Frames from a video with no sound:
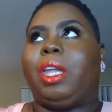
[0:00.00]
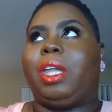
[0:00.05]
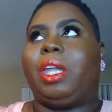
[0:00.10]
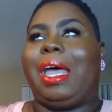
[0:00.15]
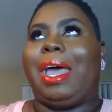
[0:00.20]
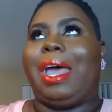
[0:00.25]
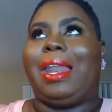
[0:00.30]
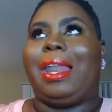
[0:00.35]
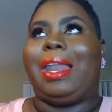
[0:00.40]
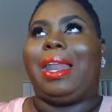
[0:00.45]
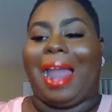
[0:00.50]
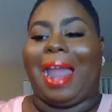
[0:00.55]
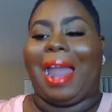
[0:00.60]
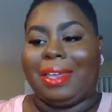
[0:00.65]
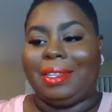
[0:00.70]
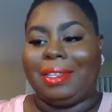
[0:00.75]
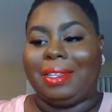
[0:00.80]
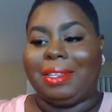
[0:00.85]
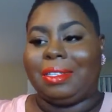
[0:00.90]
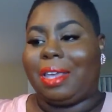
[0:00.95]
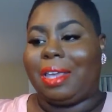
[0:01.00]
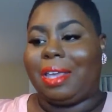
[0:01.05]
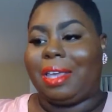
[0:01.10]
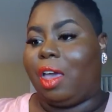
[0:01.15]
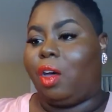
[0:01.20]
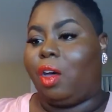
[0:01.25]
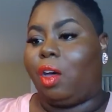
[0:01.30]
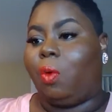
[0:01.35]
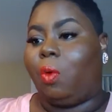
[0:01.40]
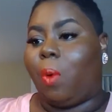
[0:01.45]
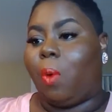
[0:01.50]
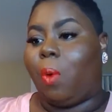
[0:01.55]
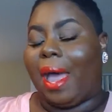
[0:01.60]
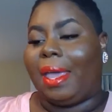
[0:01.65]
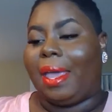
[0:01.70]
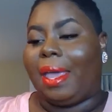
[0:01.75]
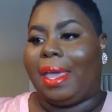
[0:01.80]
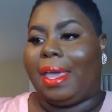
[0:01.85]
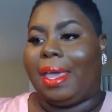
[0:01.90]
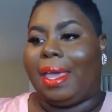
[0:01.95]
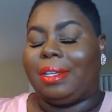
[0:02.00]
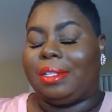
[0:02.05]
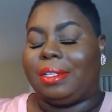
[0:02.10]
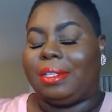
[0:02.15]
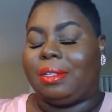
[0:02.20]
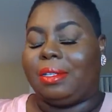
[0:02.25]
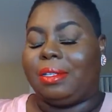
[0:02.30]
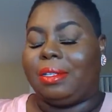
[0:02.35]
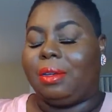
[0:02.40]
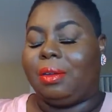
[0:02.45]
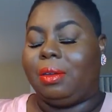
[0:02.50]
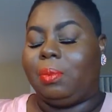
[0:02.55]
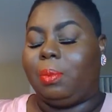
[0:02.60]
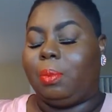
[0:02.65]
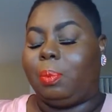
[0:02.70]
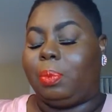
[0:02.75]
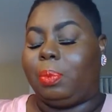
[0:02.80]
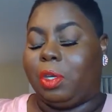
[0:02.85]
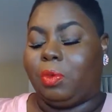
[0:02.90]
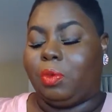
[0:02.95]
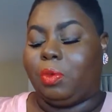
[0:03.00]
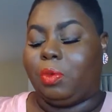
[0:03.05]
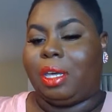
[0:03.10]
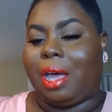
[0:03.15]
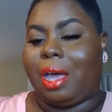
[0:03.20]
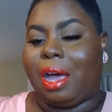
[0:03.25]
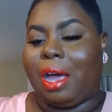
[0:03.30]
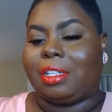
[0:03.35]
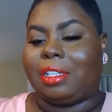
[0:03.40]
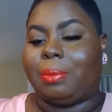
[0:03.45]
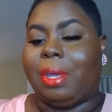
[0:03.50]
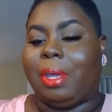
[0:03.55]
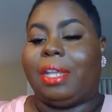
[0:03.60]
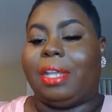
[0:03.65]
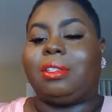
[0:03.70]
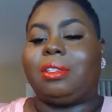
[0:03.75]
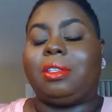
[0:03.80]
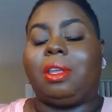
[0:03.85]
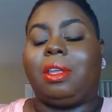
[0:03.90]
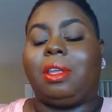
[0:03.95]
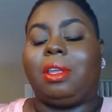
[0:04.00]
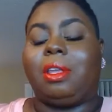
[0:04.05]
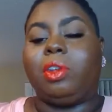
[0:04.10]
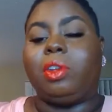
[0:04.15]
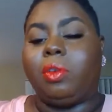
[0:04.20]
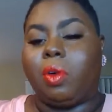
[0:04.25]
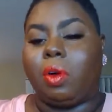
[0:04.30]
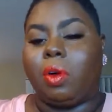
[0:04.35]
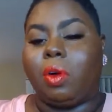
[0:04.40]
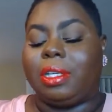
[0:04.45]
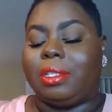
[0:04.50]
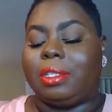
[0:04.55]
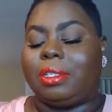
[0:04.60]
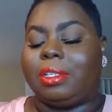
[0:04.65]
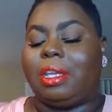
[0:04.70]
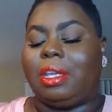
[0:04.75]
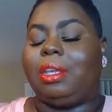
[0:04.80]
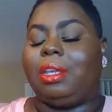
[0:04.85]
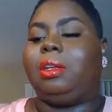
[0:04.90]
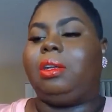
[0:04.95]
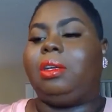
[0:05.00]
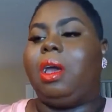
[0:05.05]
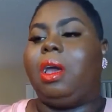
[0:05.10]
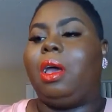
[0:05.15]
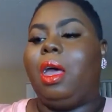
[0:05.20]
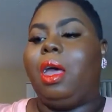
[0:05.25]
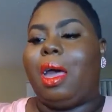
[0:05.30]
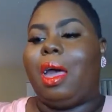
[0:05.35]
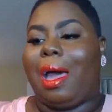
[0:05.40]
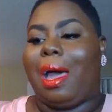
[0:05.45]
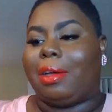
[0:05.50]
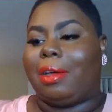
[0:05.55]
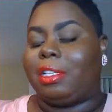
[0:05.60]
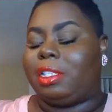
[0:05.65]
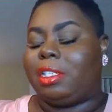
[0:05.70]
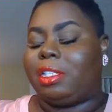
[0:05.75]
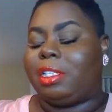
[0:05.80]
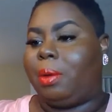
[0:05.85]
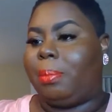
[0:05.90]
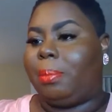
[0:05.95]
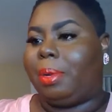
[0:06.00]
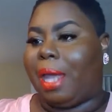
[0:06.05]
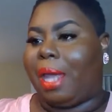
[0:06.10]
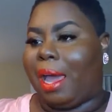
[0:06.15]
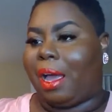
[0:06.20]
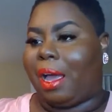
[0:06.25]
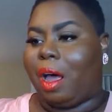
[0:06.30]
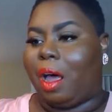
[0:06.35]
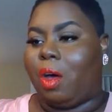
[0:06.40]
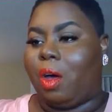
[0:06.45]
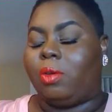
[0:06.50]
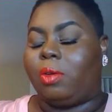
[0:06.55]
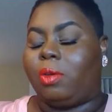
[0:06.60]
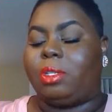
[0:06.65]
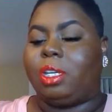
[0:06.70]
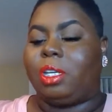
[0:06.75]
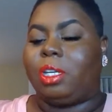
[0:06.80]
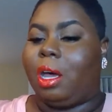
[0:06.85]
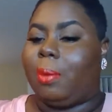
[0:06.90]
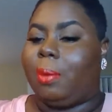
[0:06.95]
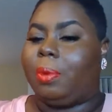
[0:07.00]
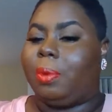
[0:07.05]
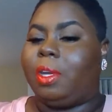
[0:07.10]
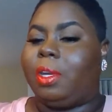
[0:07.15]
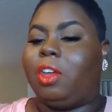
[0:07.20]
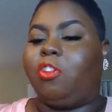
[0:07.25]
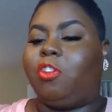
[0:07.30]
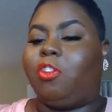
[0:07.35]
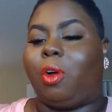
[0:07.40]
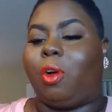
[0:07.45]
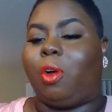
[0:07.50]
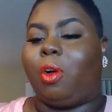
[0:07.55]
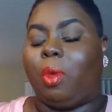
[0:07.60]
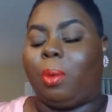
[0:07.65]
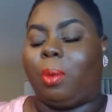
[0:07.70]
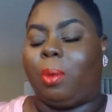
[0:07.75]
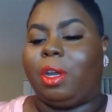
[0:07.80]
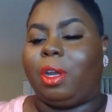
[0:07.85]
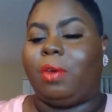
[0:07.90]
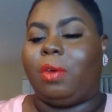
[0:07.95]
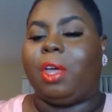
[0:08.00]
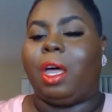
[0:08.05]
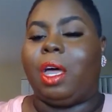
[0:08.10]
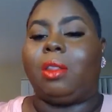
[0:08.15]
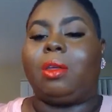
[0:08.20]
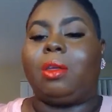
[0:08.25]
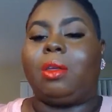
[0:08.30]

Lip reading: Lys, Lys Beauty Cosmetics, they're new on the scene. Also a black owned company for women of color.